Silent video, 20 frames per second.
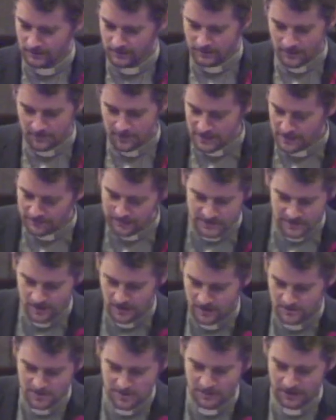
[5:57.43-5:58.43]
there have been other
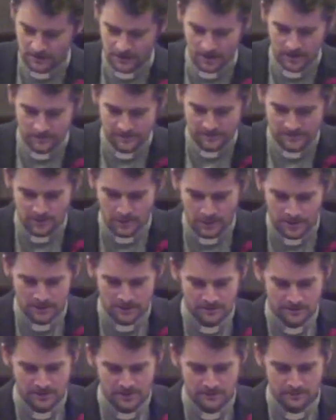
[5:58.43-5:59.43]
times in my life as
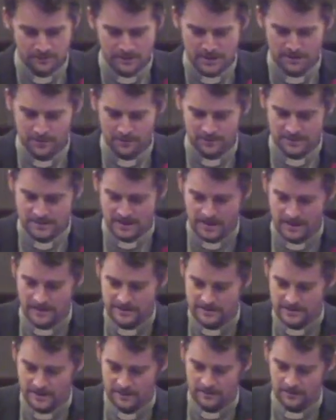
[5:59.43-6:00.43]
well, you know, people saying,
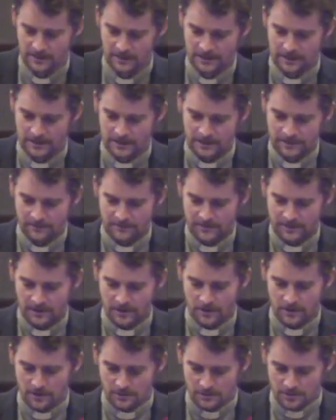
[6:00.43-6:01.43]
is that a,
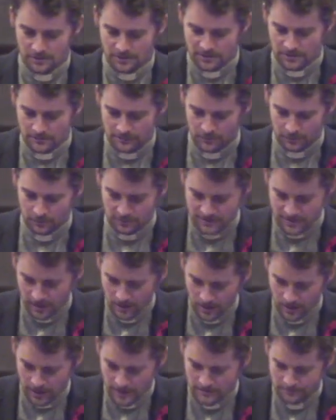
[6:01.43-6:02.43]
a good use of your
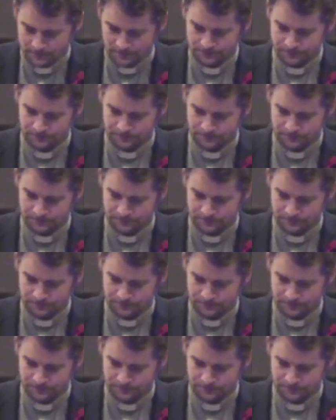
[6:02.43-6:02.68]
time?